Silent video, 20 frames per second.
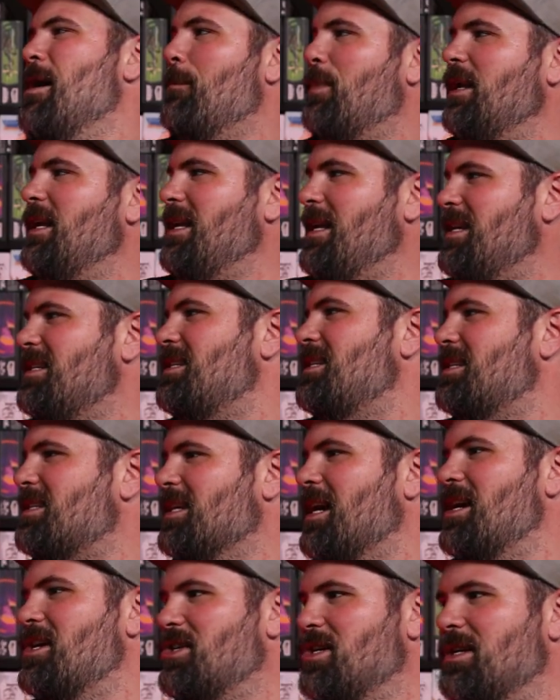But it is a
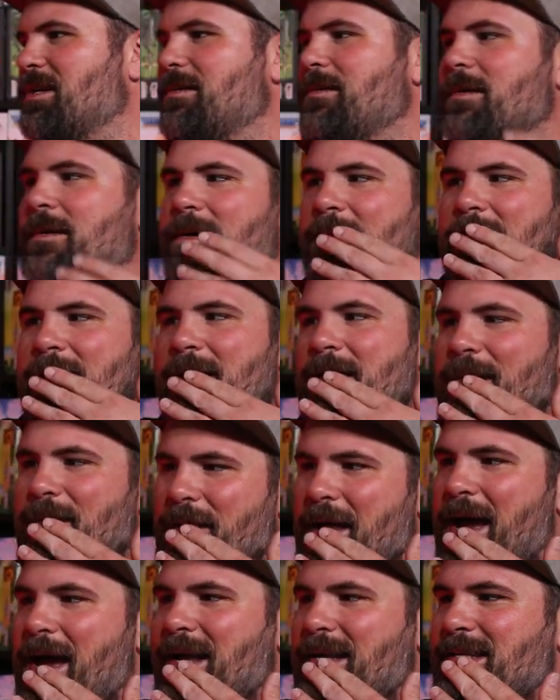discussion
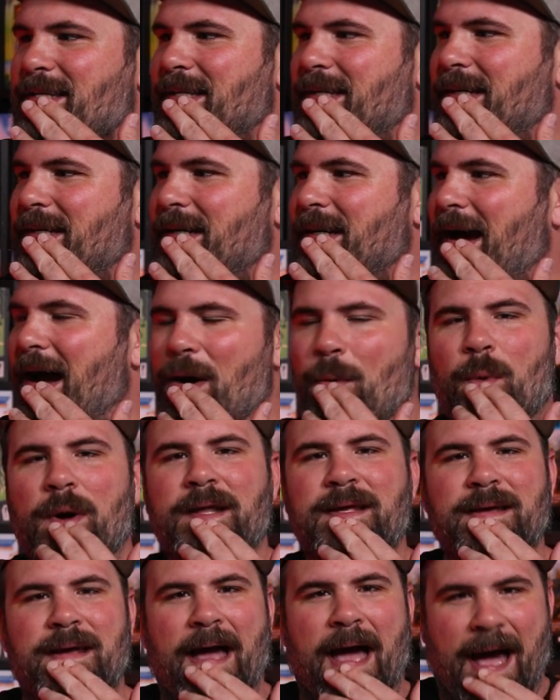that I
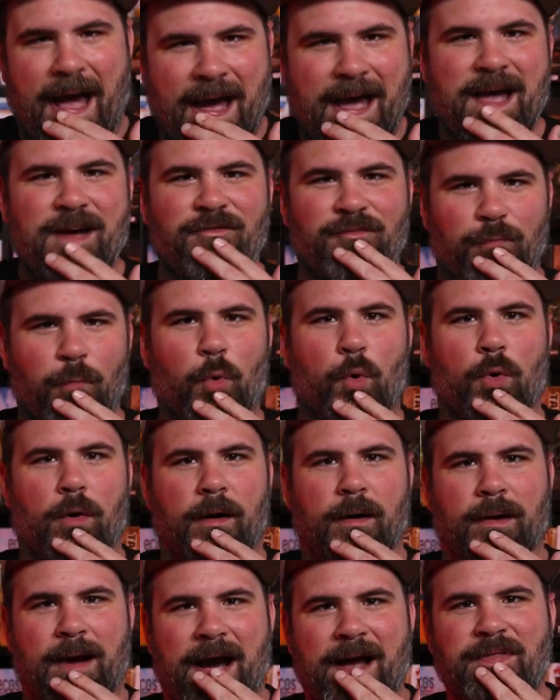wanna have
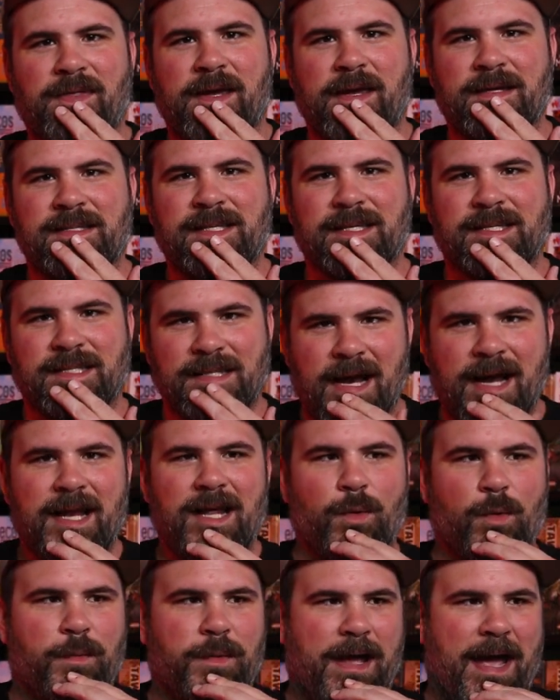more. I think it's
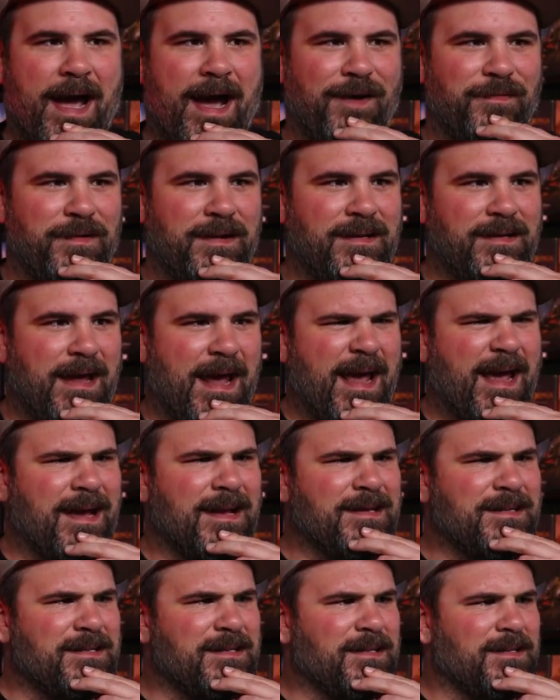exciting when we have it.
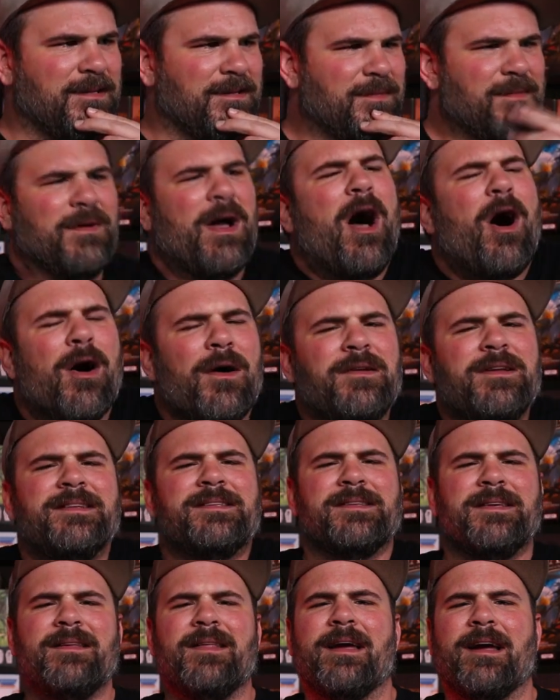And
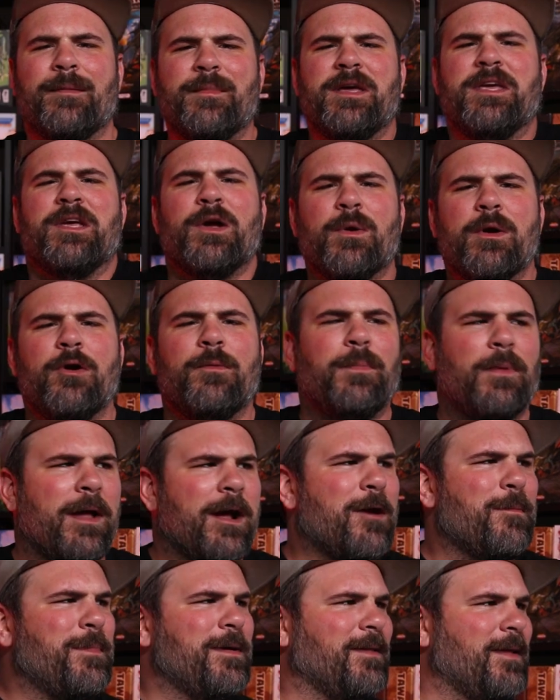honestly, like, I'm a Euro
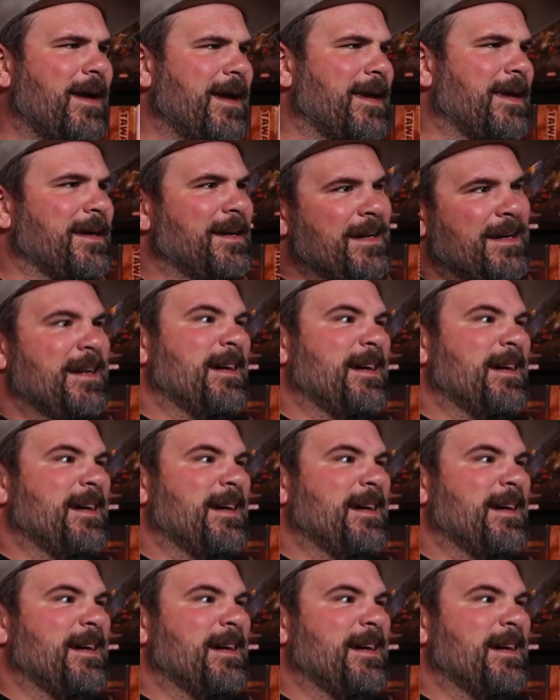player, but like,